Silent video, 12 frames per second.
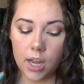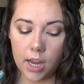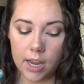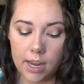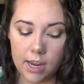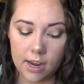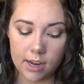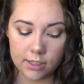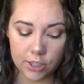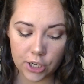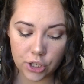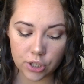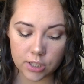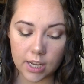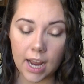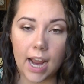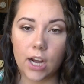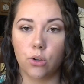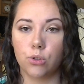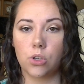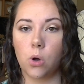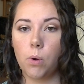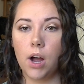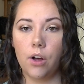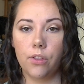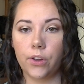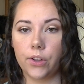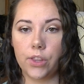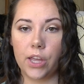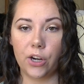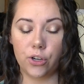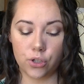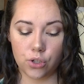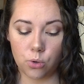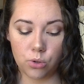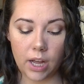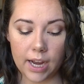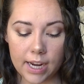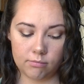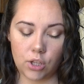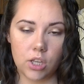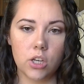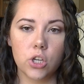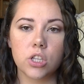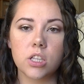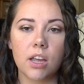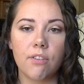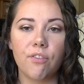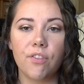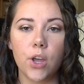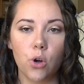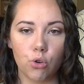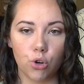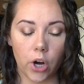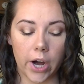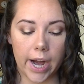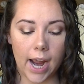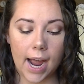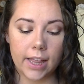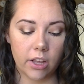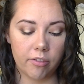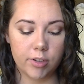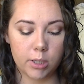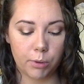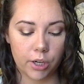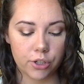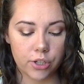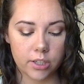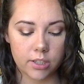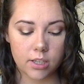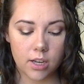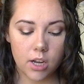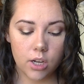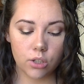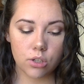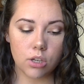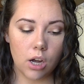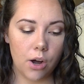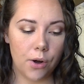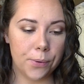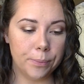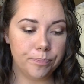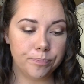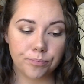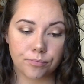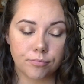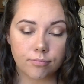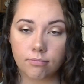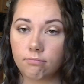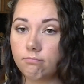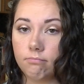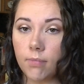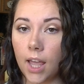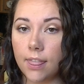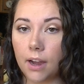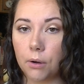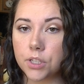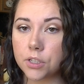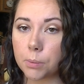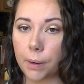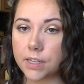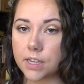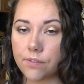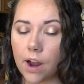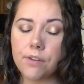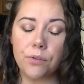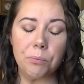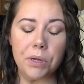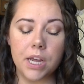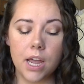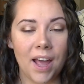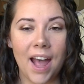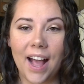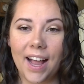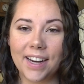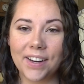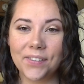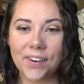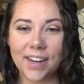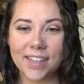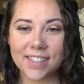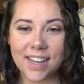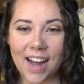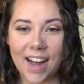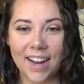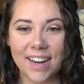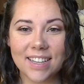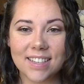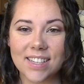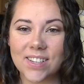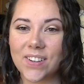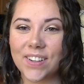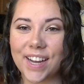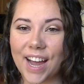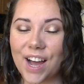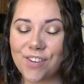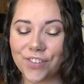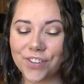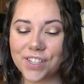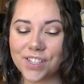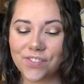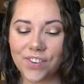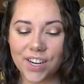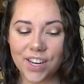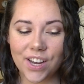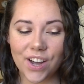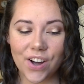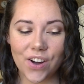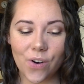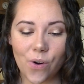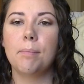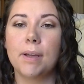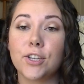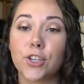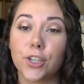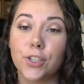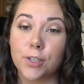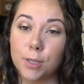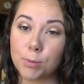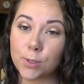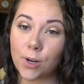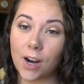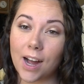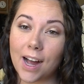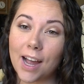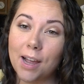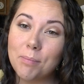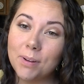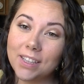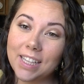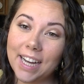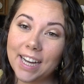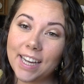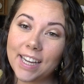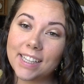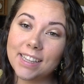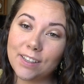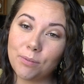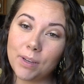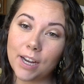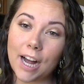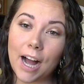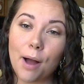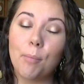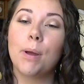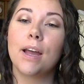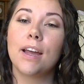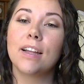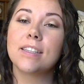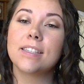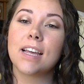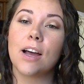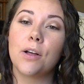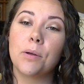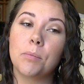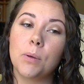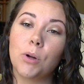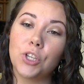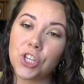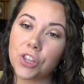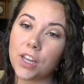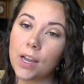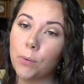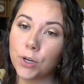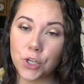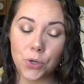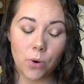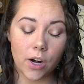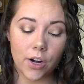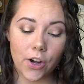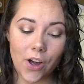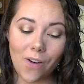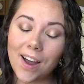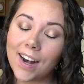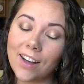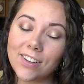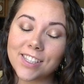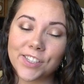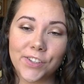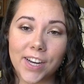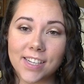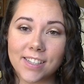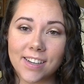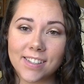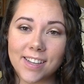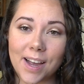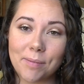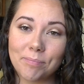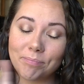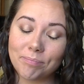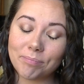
And they handle so well. They're so light. They feel great. I love these brushes. So that was a surprising find for me. Anyways, guys, that's all I have for this video. Make sure to subscribe, like, leave me a comment telling me what you think, what you want to know, and I'll see you guys next time.